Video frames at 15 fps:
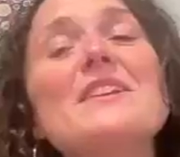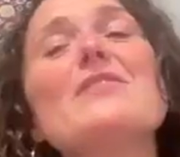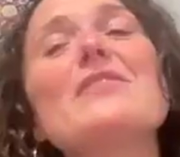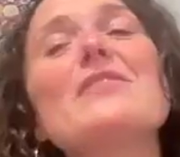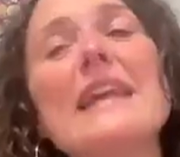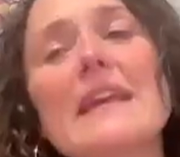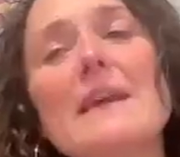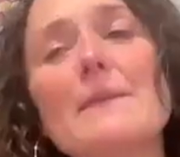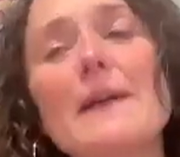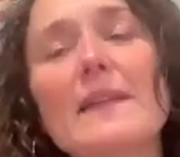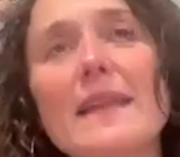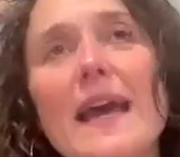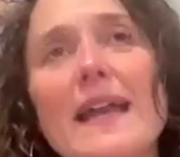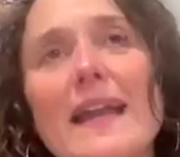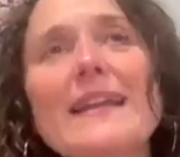you think
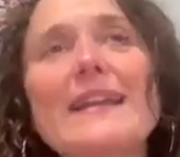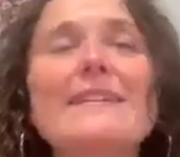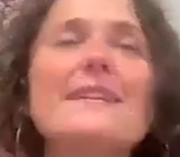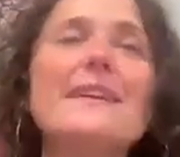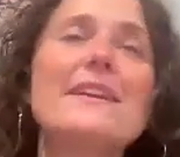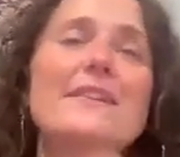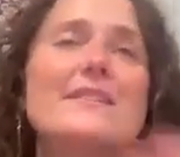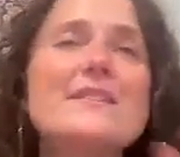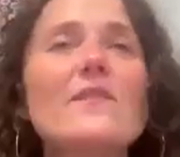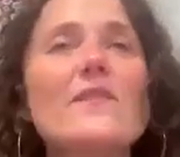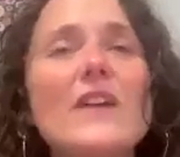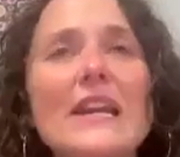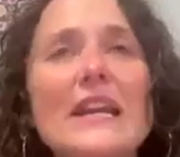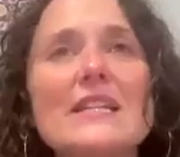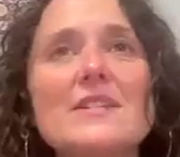about that, and, it's a
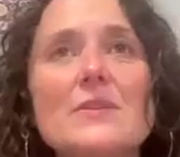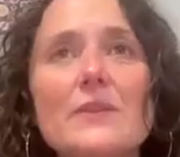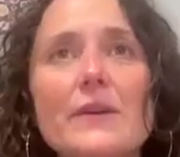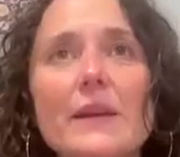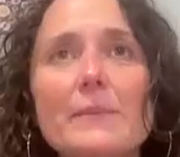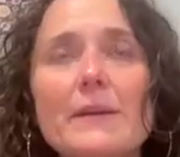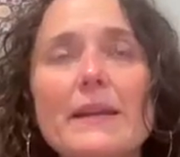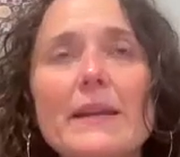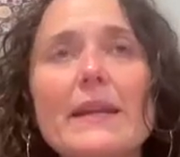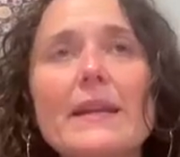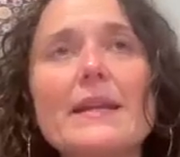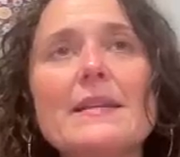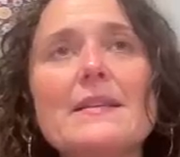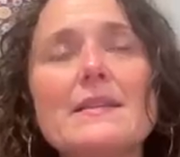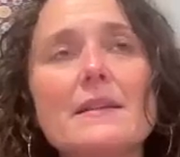funny story, but it
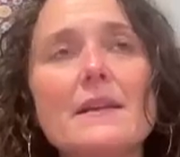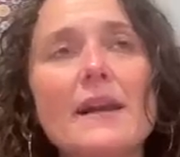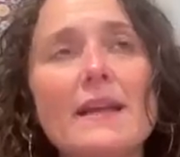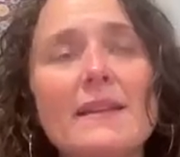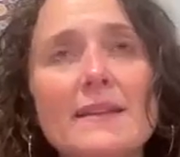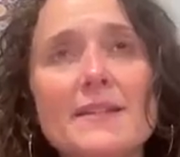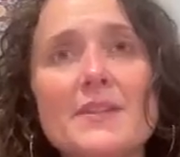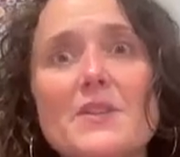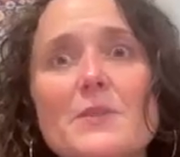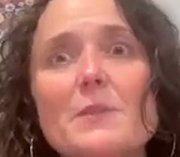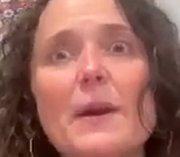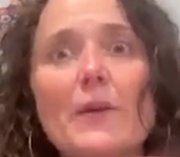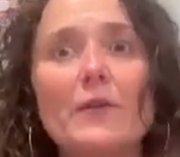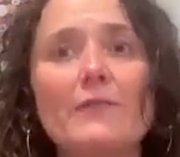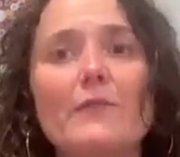is, I think, such a
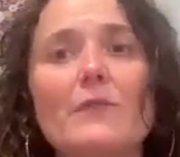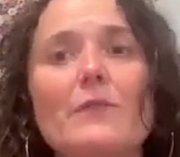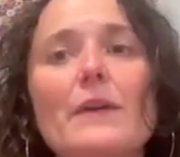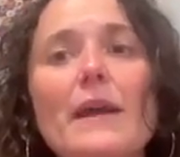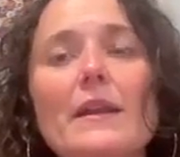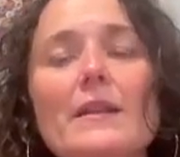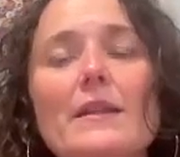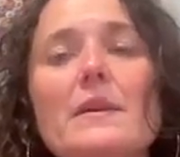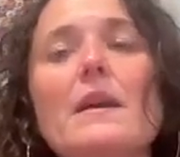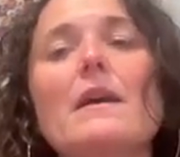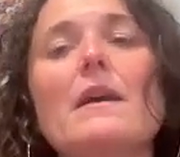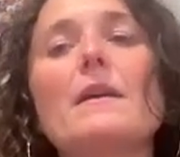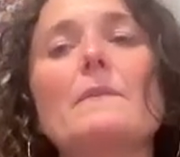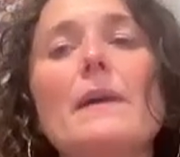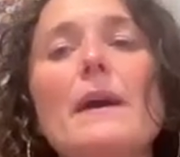powerful way to
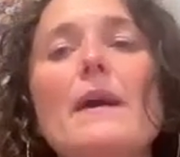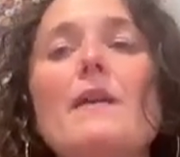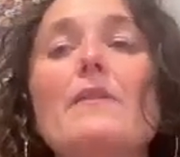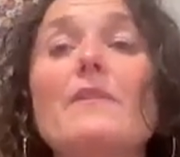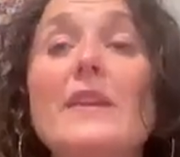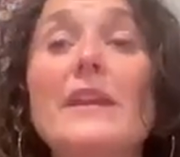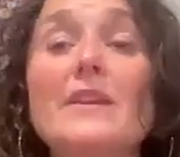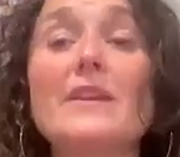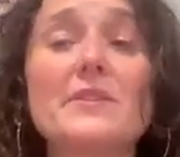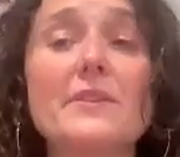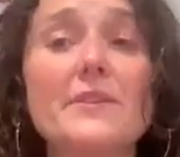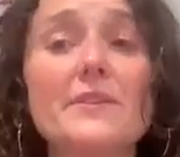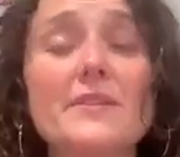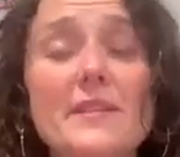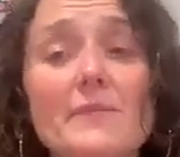talk about financial
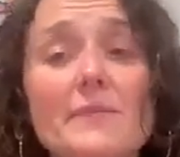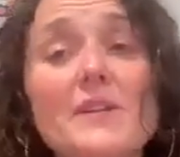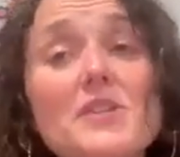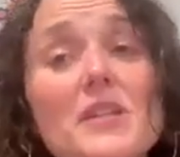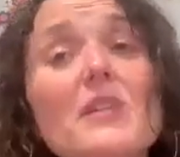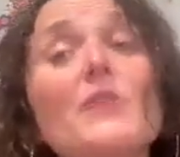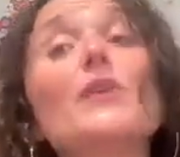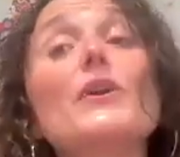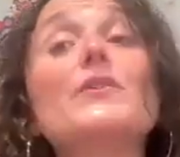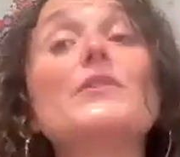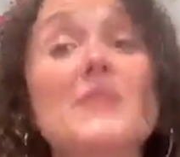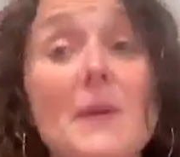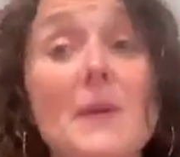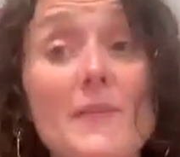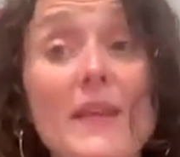literacy, right? She
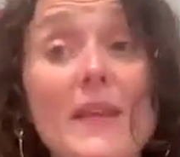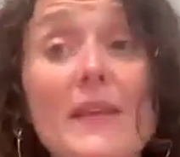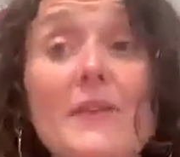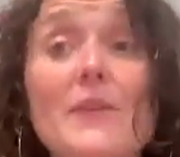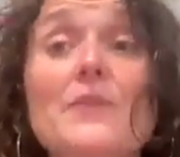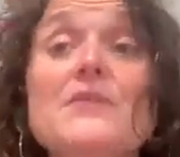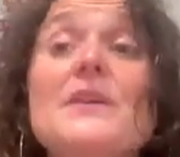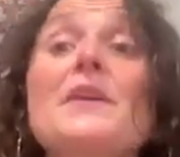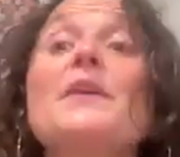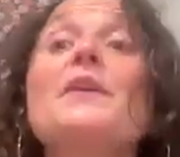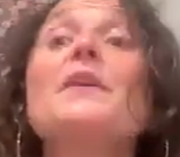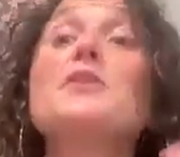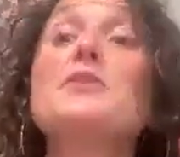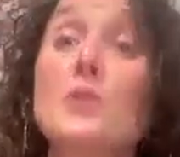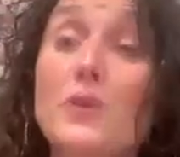learned something. Those
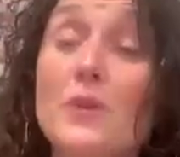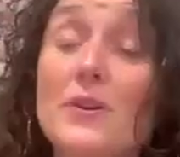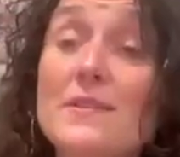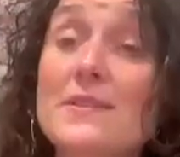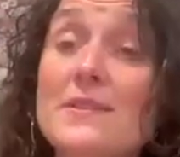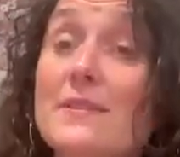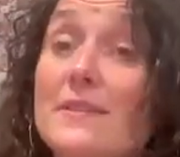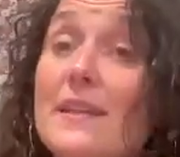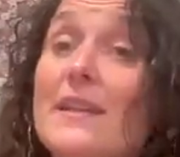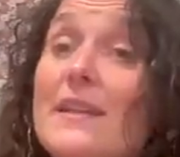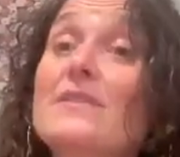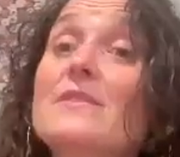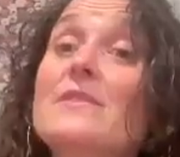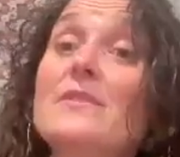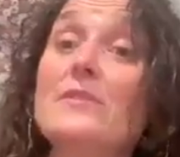chores
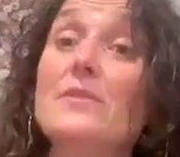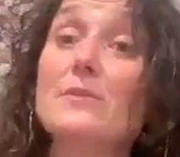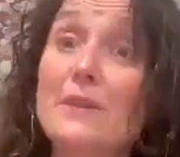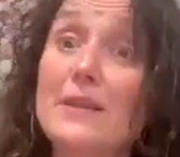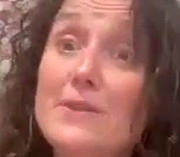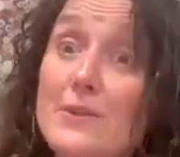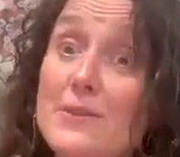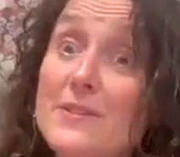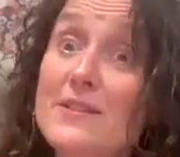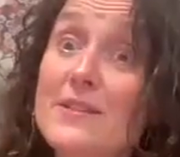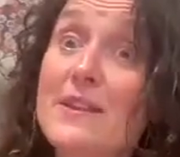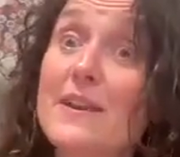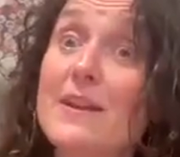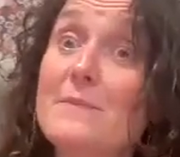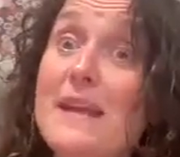lead to resources
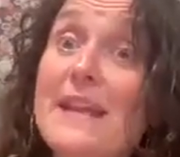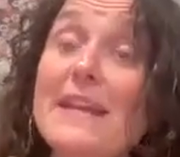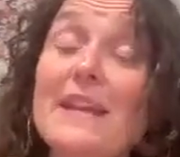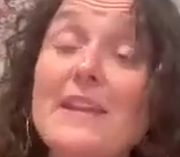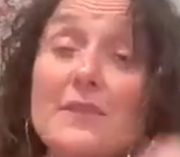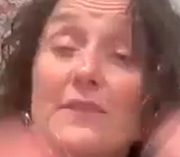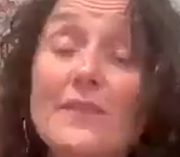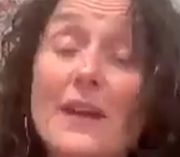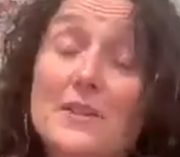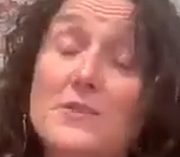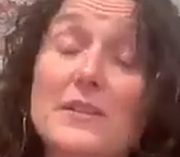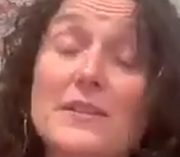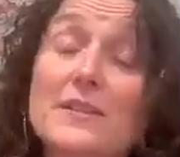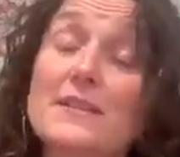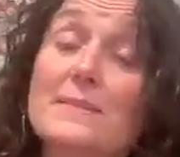that come in, and you've got
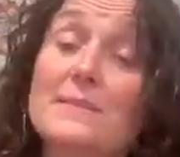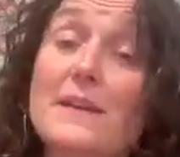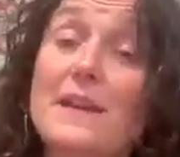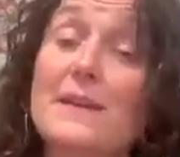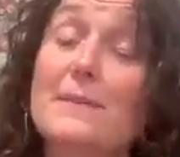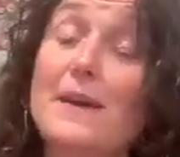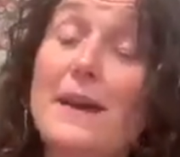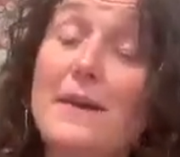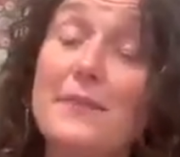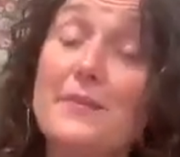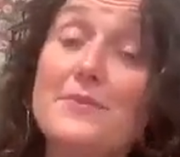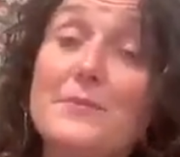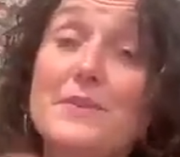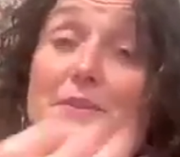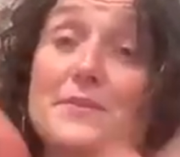choices to make about how
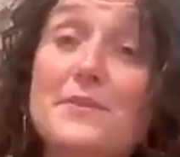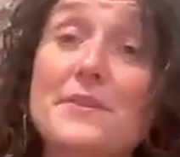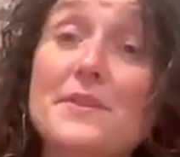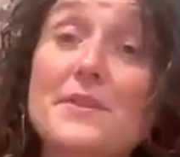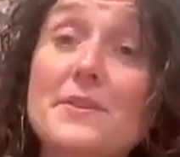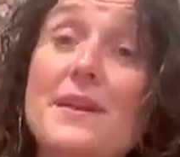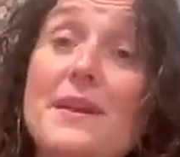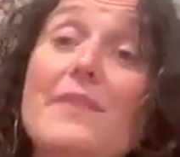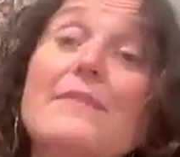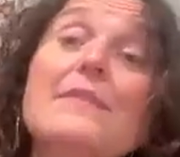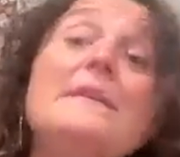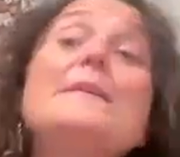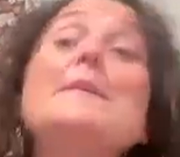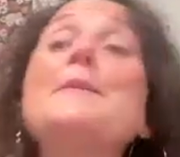those resources go out,